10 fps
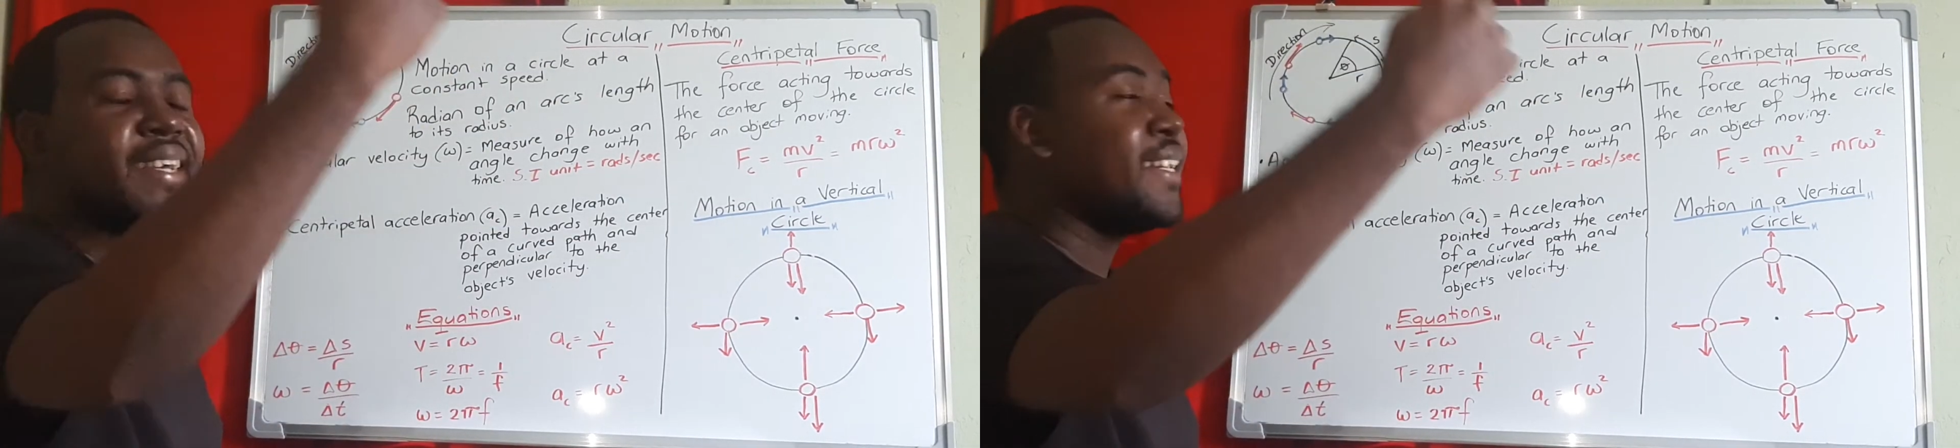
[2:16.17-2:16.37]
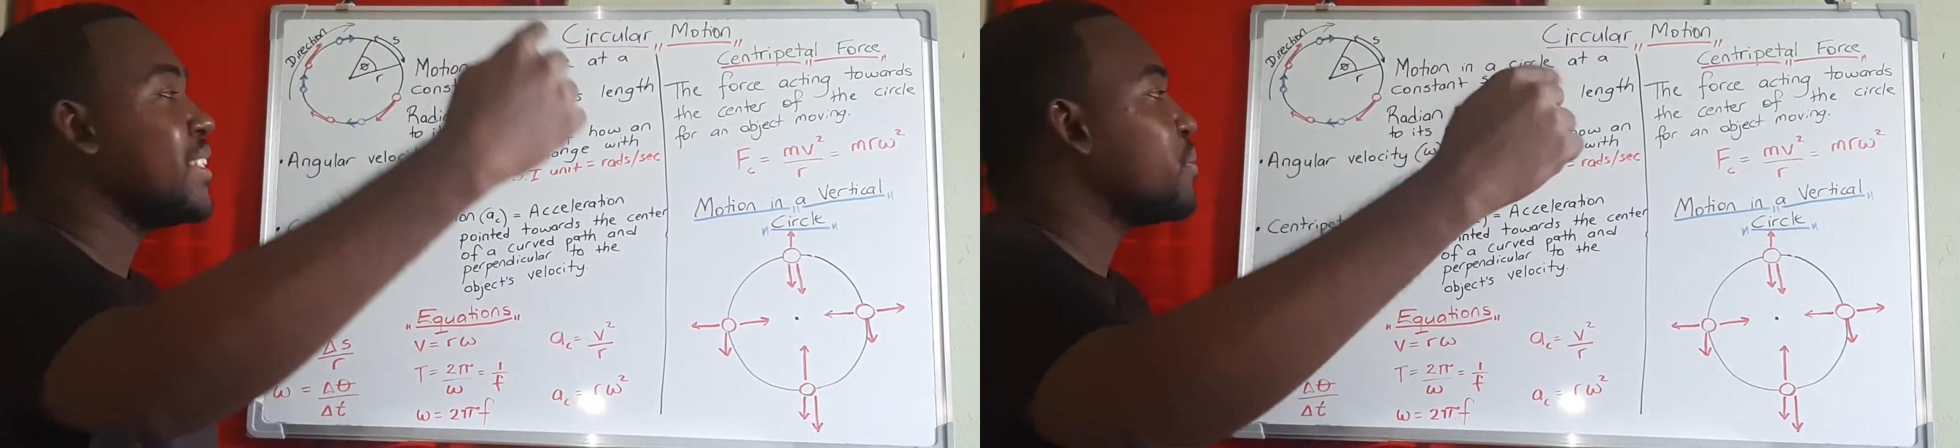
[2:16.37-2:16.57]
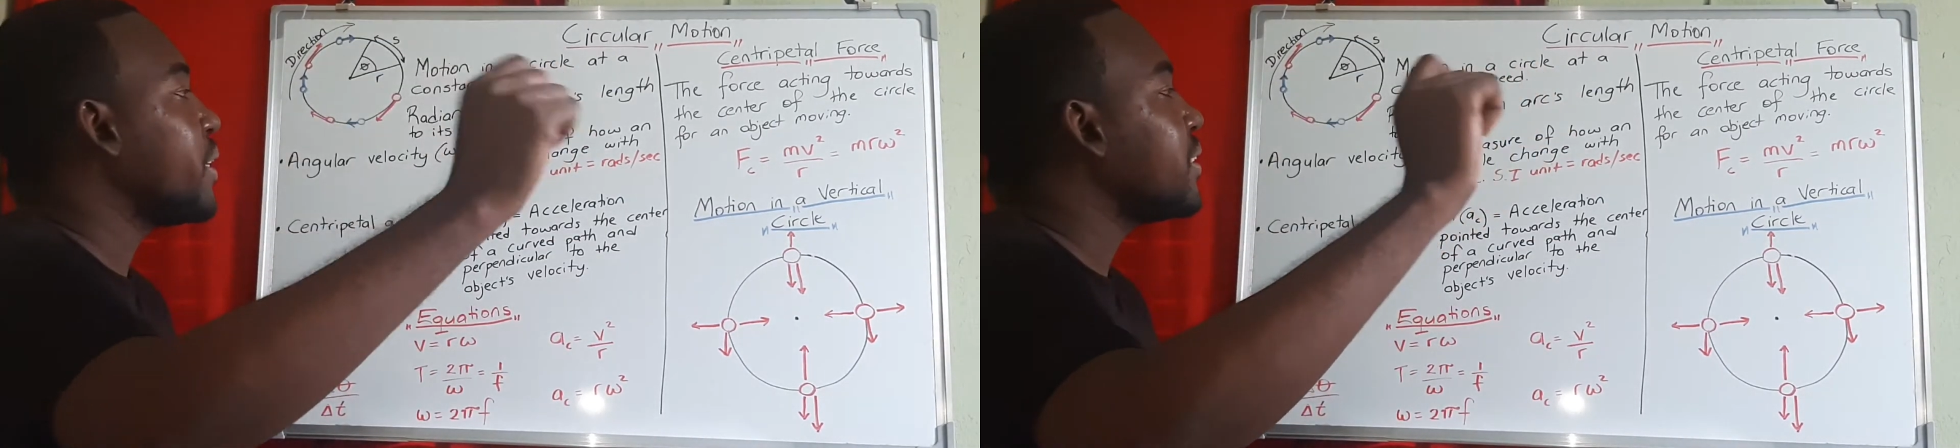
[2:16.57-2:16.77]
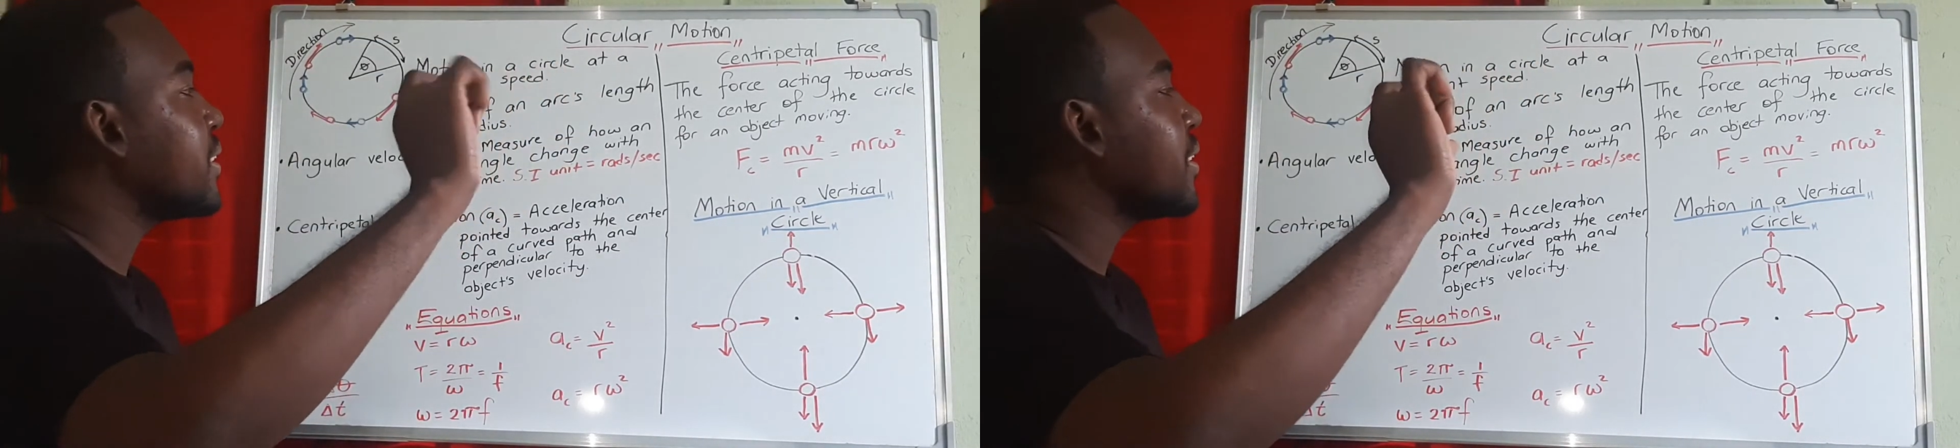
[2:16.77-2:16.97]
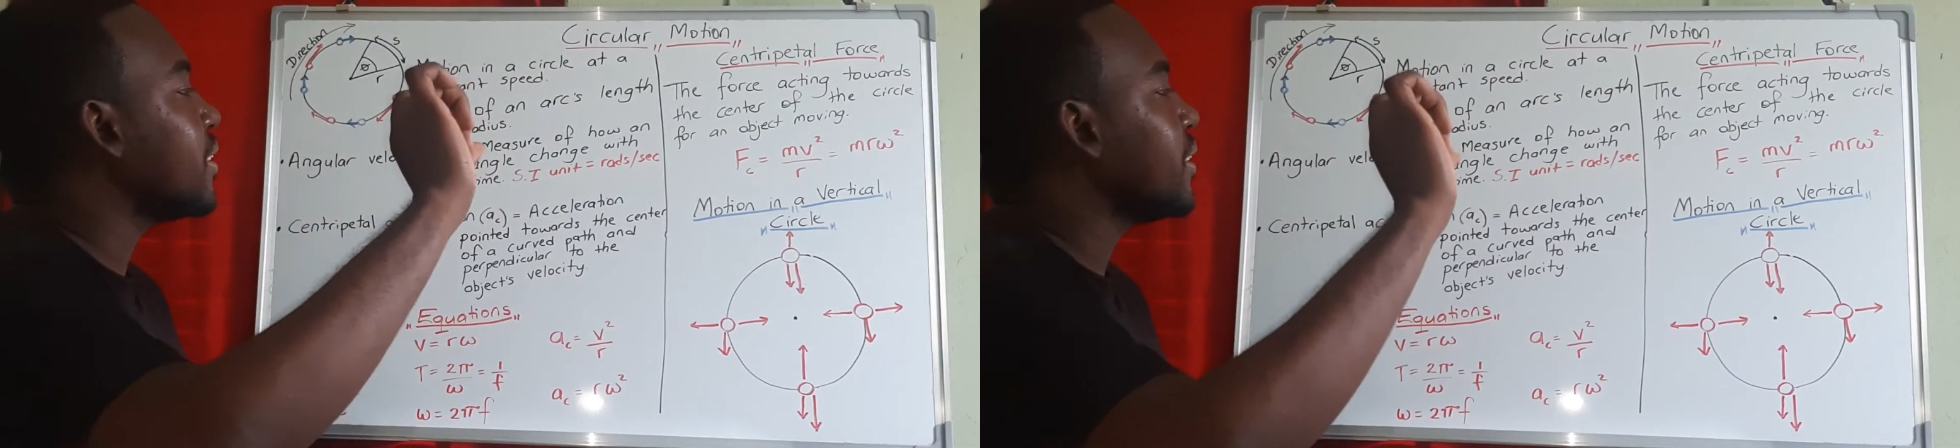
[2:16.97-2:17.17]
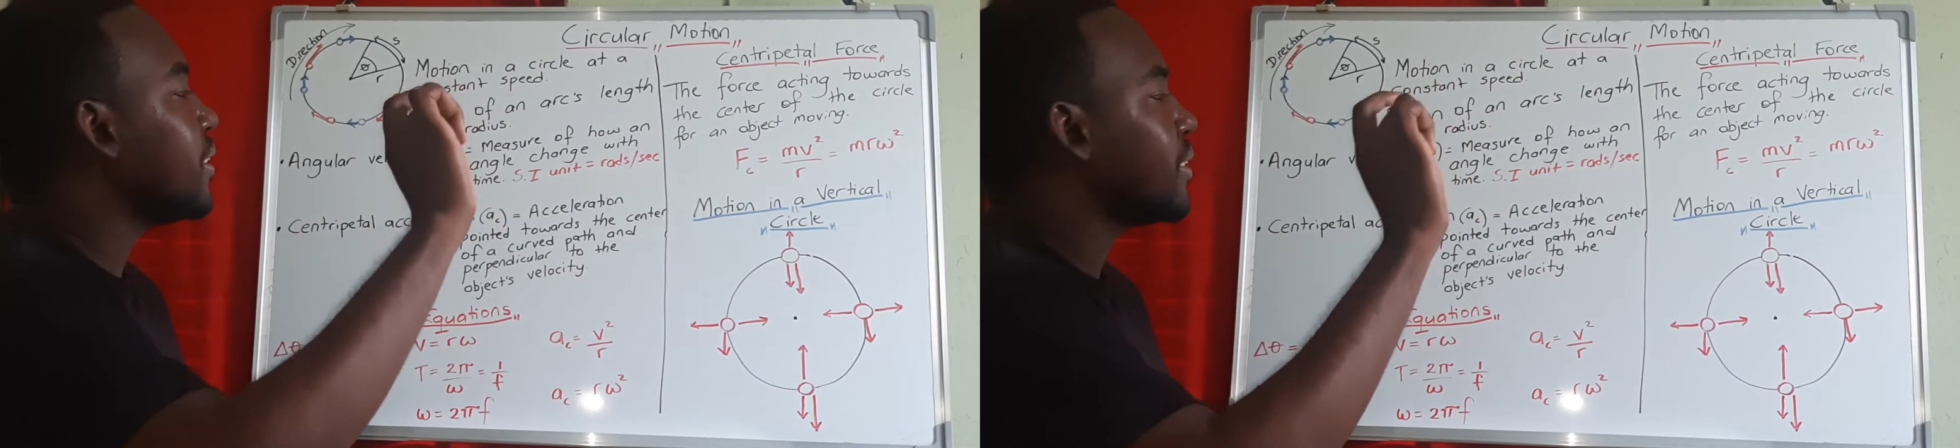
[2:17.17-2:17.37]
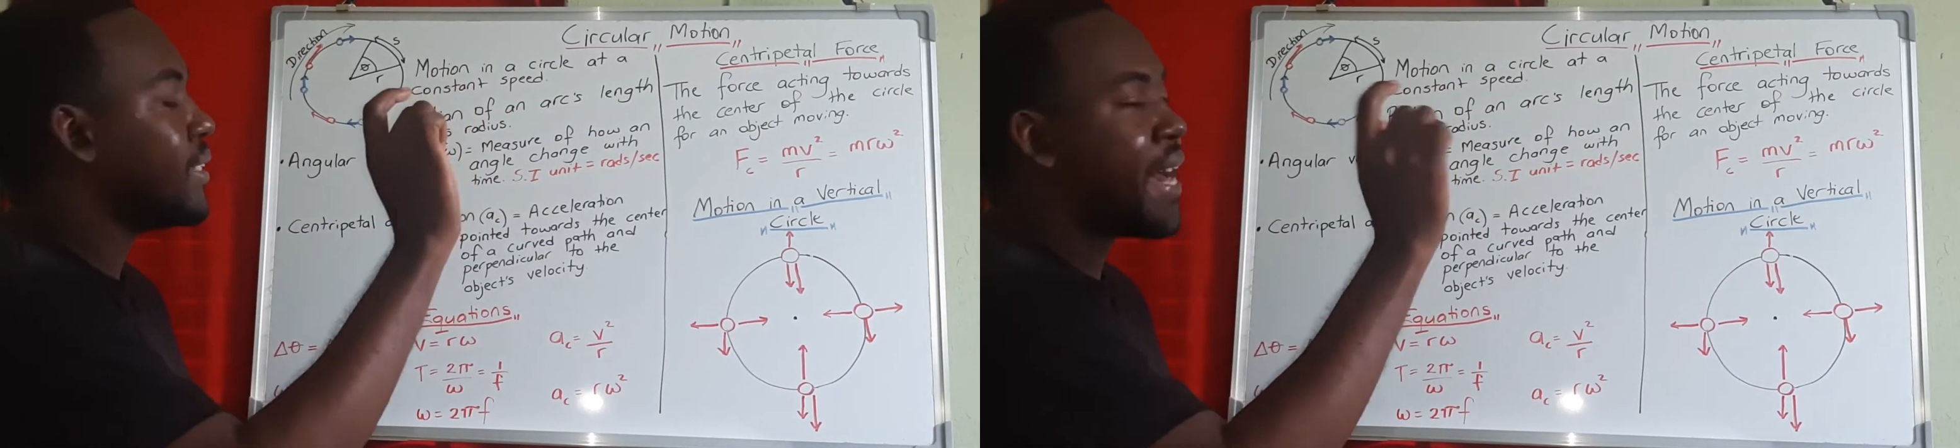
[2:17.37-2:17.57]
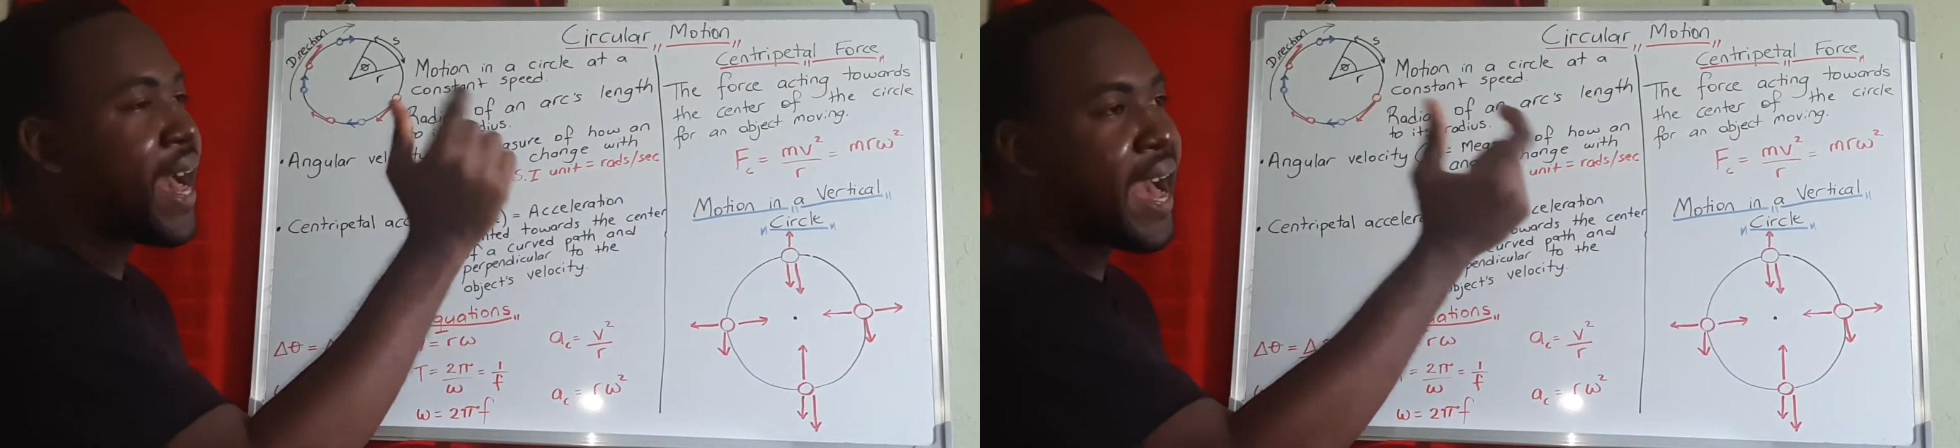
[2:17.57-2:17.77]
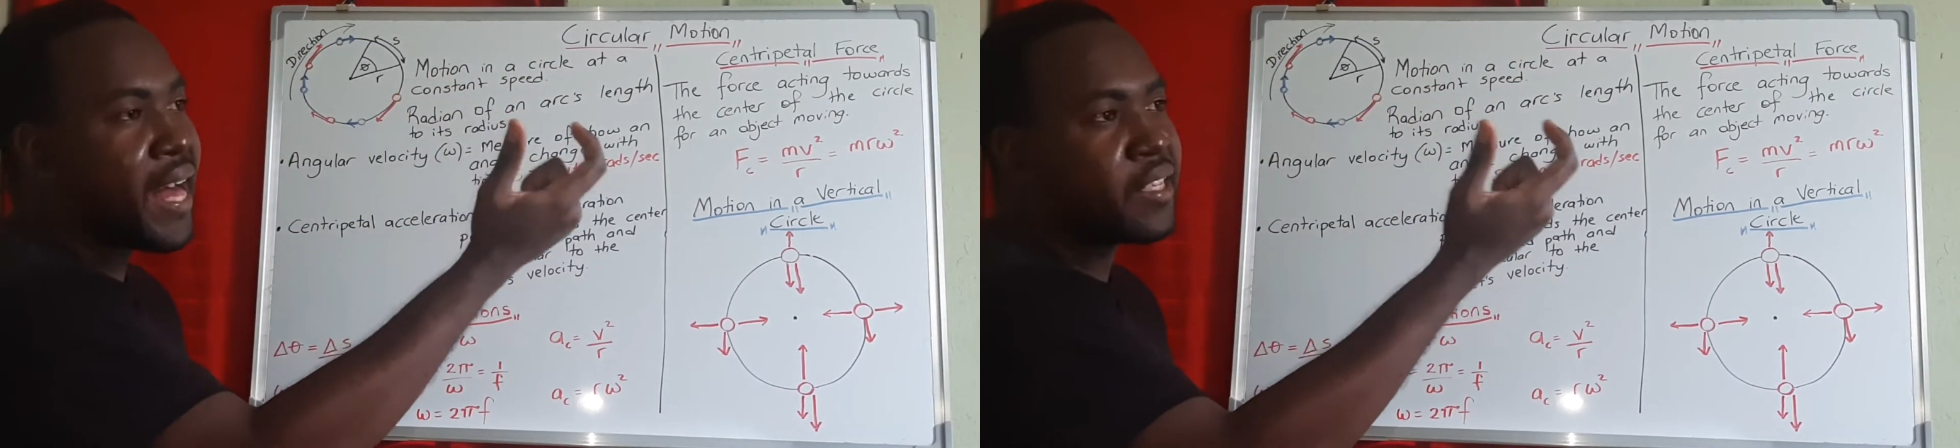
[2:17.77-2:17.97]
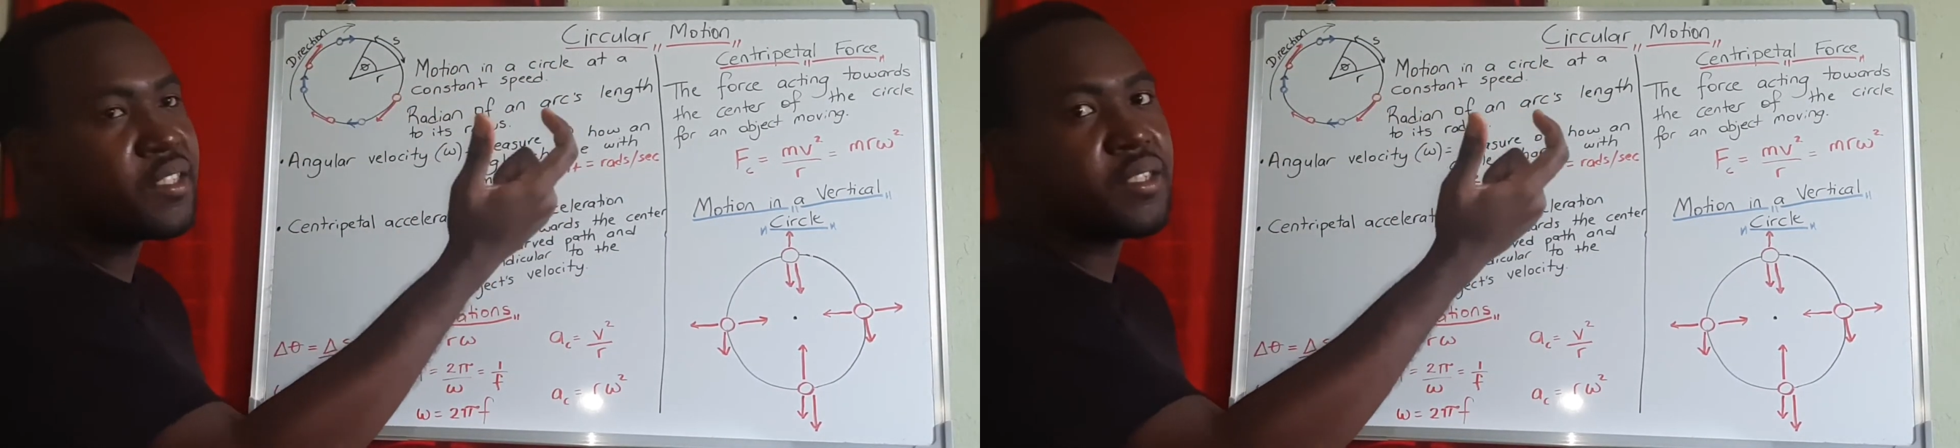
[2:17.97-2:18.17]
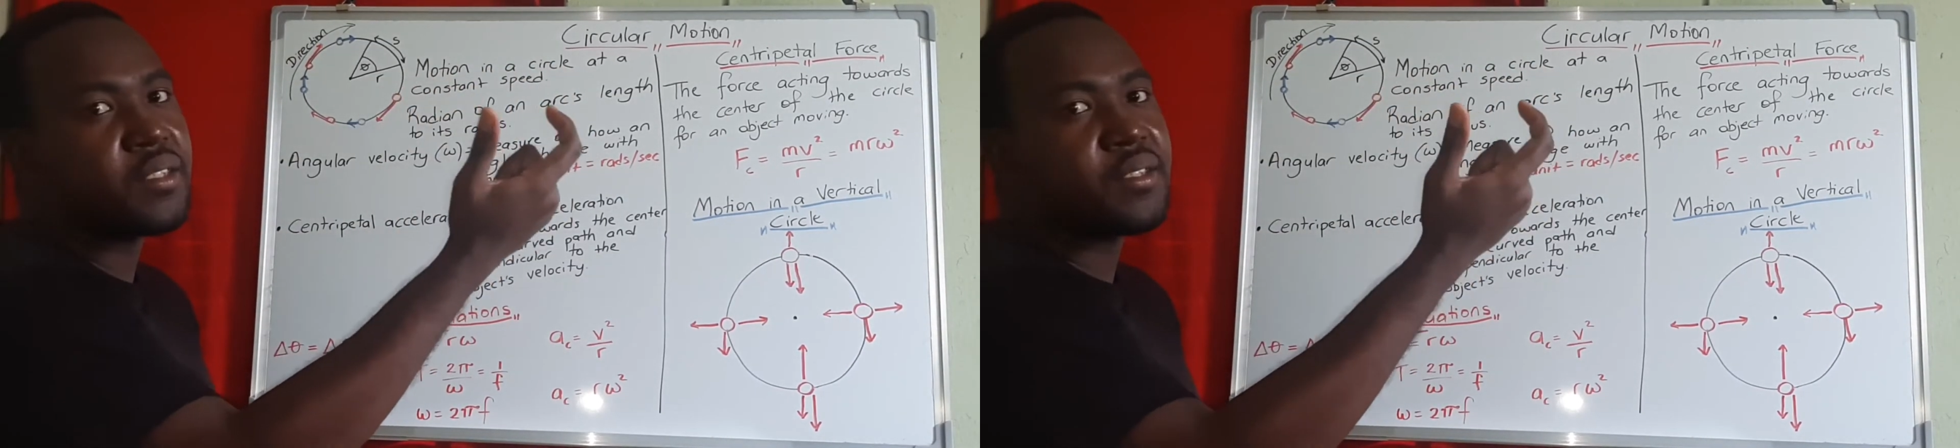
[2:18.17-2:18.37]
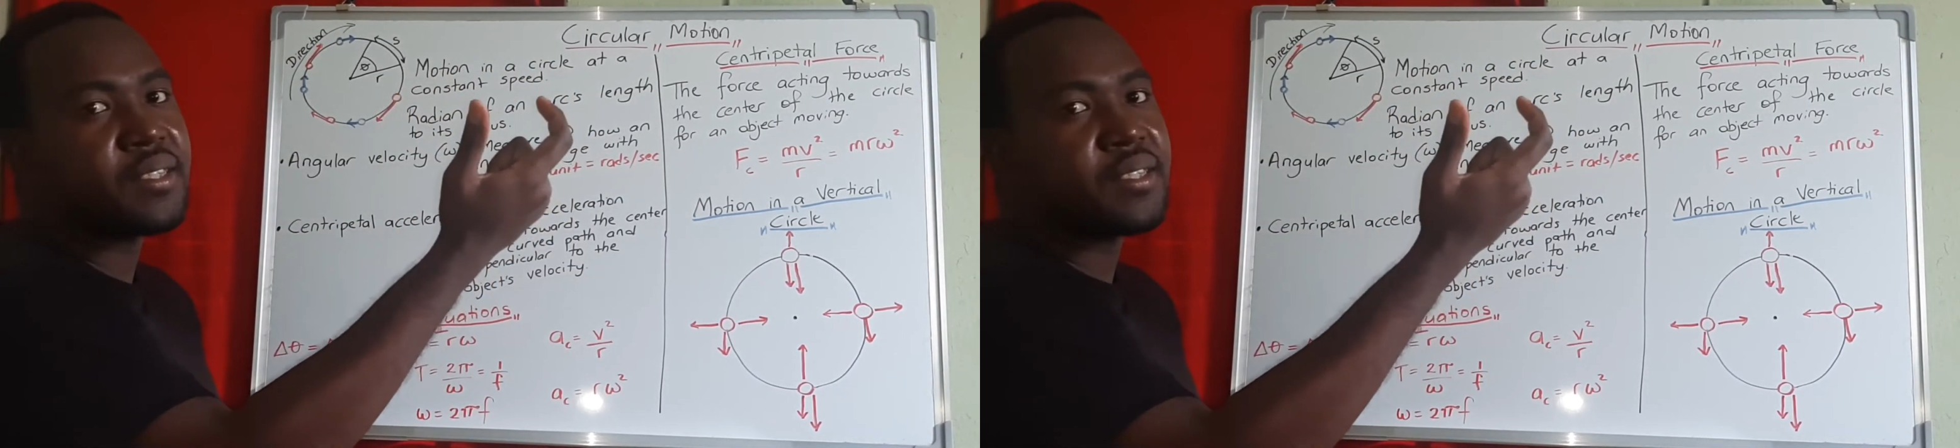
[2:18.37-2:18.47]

it's basically the angle